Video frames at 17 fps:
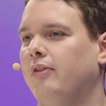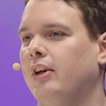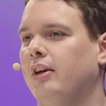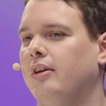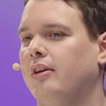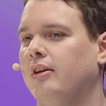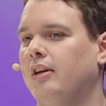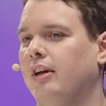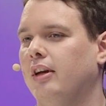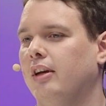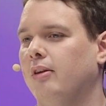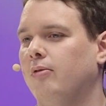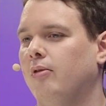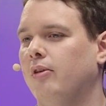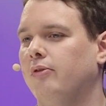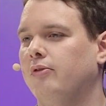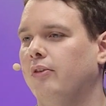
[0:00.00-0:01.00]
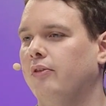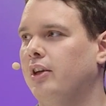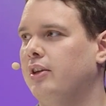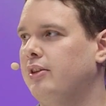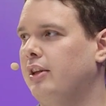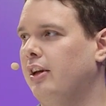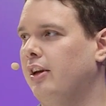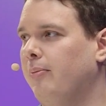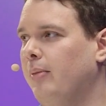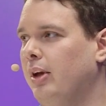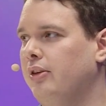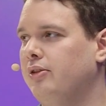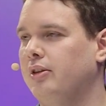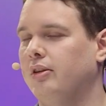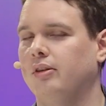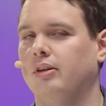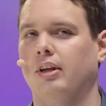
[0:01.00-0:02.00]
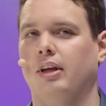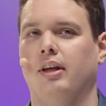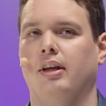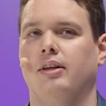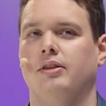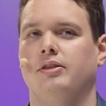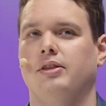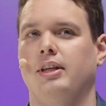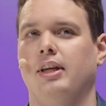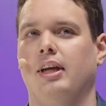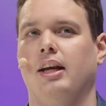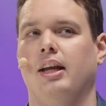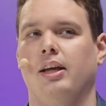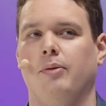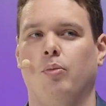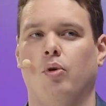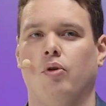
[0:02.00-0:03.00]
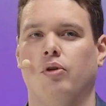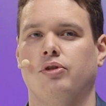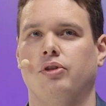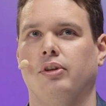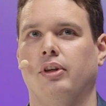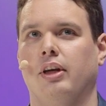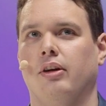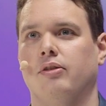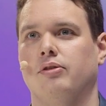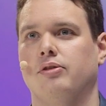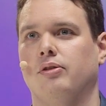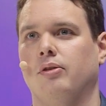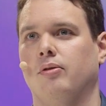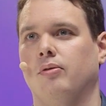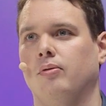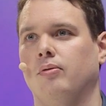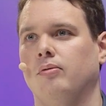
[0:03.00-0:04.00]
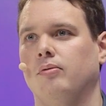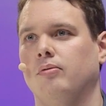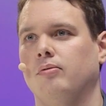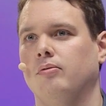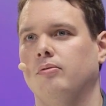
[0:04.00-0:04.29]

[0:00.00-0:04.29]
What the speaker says: think one of the things that I mentioned, the CLA portion there, so